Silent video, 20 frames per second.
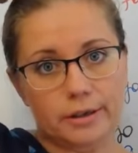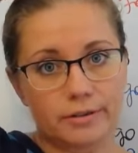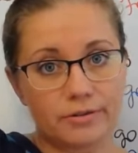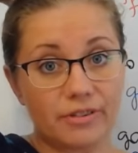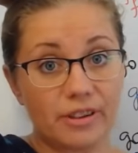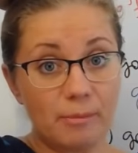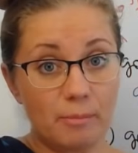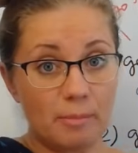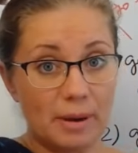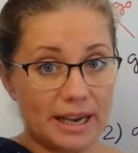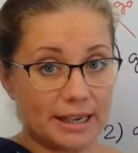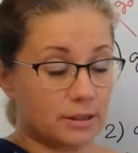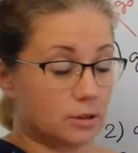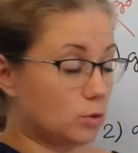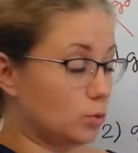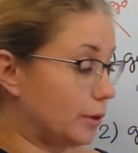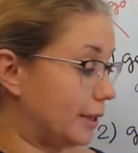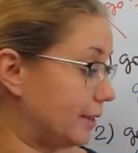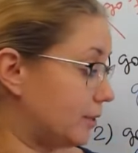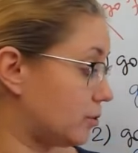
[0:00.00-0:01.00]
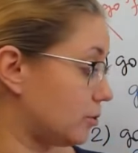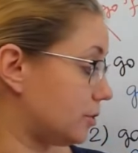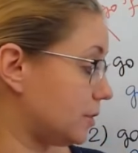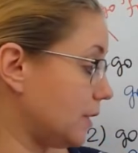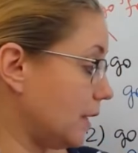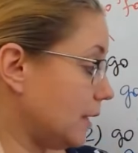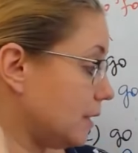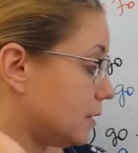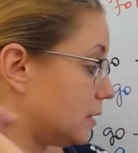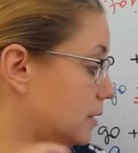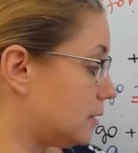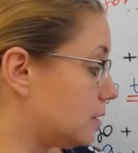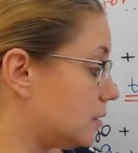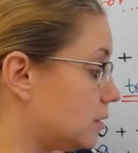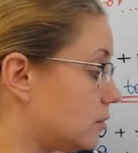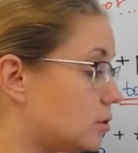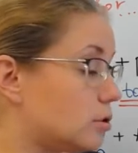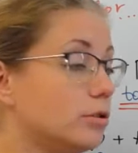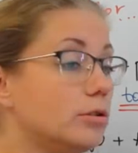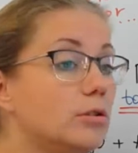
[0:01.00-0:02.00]
The best way to say it is
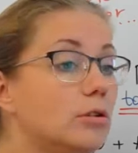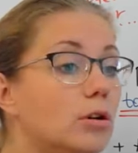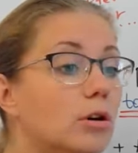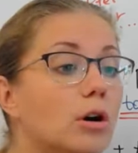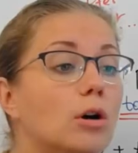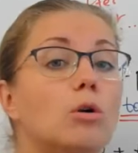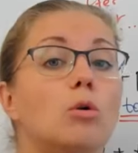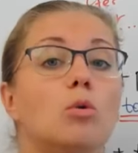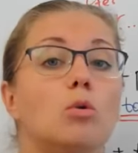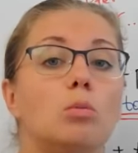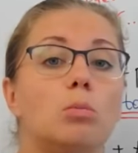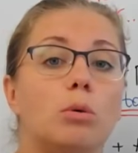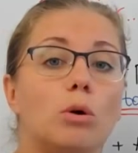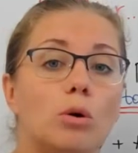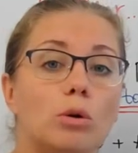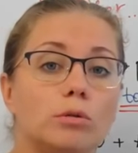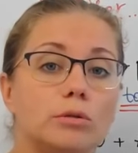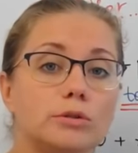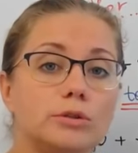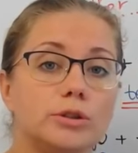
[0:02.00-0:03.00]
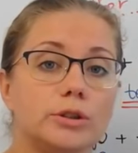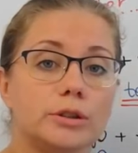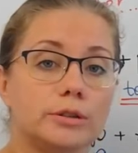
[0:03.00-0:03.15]
to go bald.